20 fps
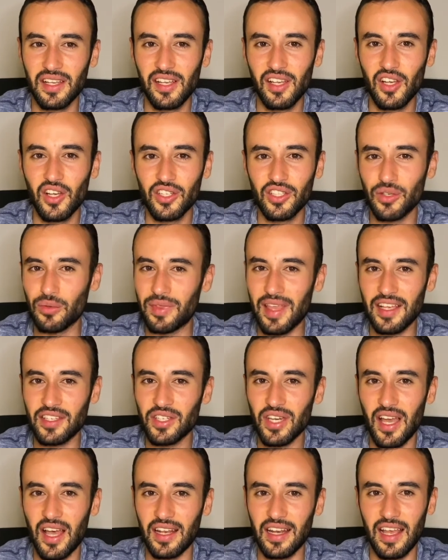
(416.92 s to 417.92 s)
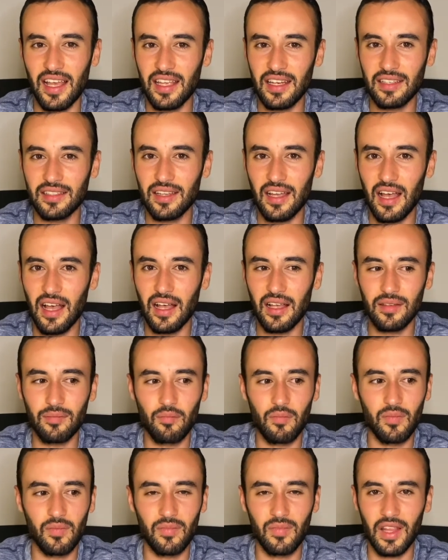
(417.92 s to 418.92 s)
shoot that shot and,
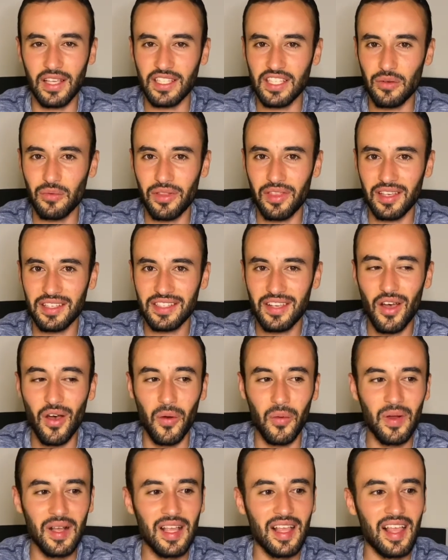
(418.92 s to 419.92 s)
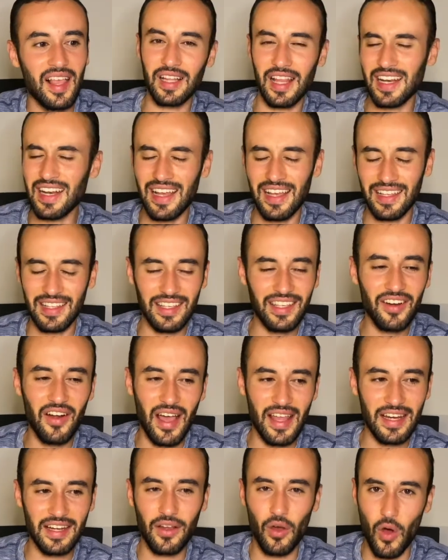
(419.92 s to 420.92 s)
like, see where things go? And, you know,
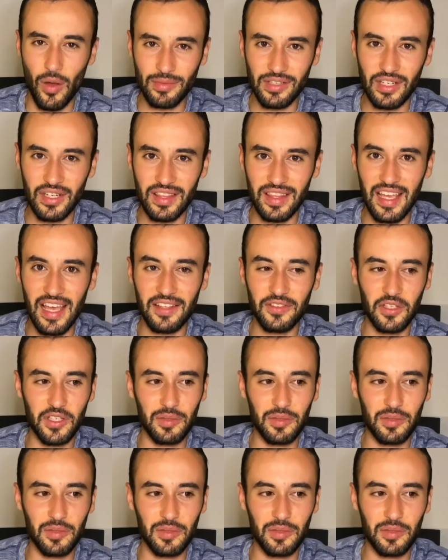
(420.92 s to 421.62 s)
I didn't go up to her in the end just